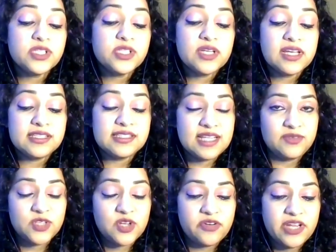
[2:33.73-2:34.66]
to
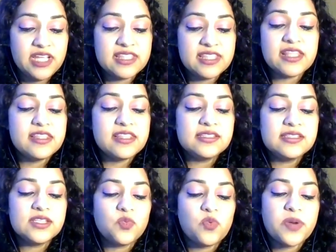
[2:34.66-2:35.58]
herself that this
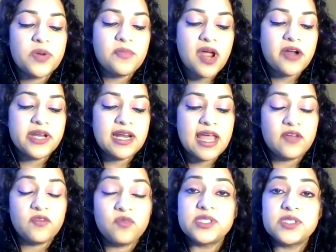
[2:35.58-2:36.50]
is what married
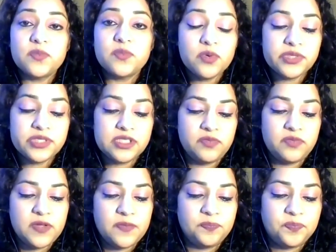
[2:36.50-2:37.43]
life was supposed to
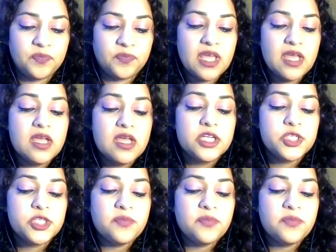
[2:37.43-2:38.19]
be. She